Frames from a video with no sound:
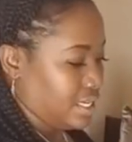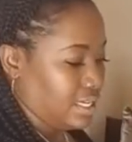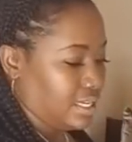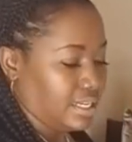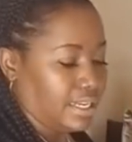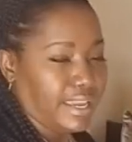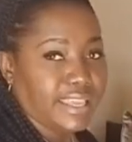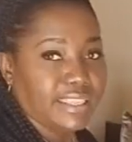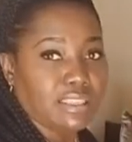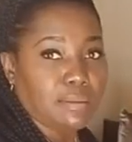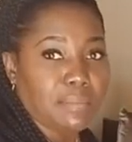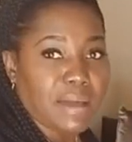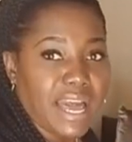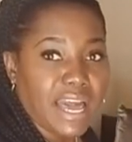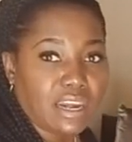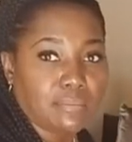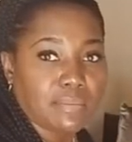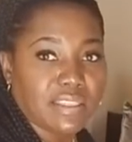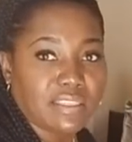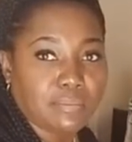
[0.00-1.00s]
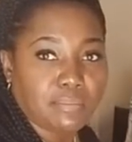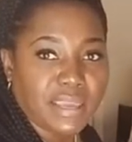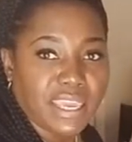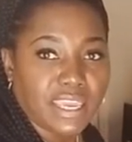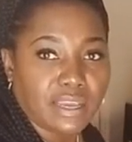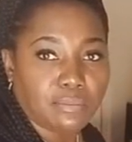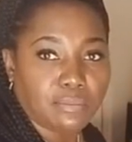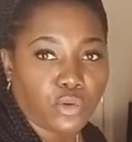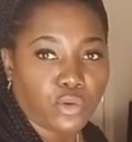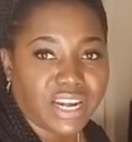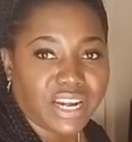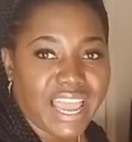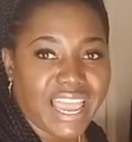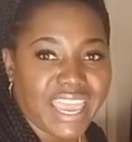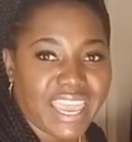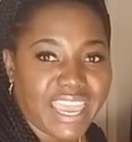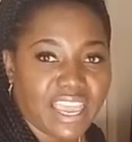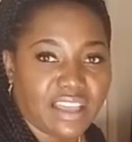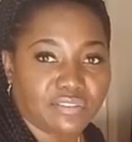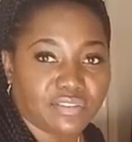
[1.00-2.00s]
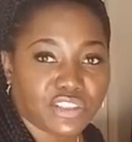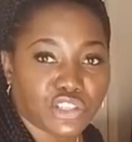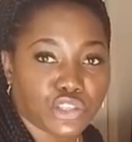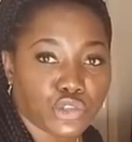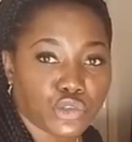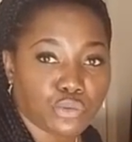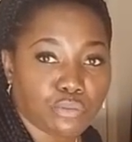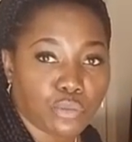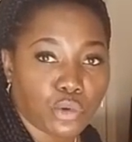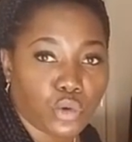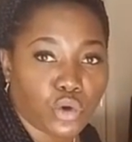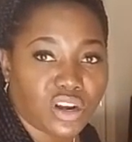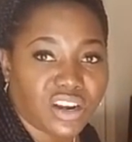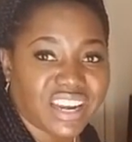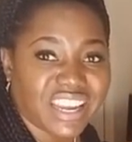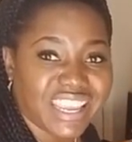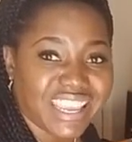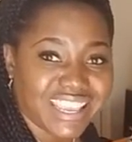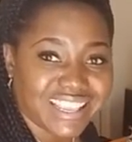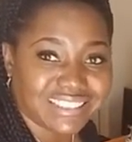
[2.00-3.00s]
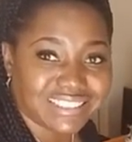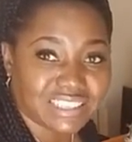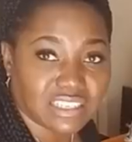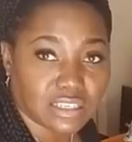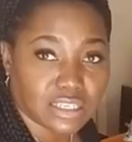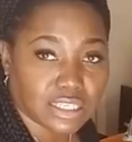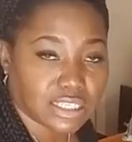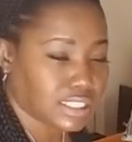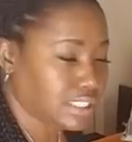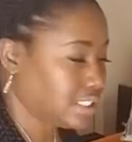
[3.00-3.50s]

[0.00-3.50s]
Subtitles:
Now at the bottom of the pegboard, I have 2 more S-hooks,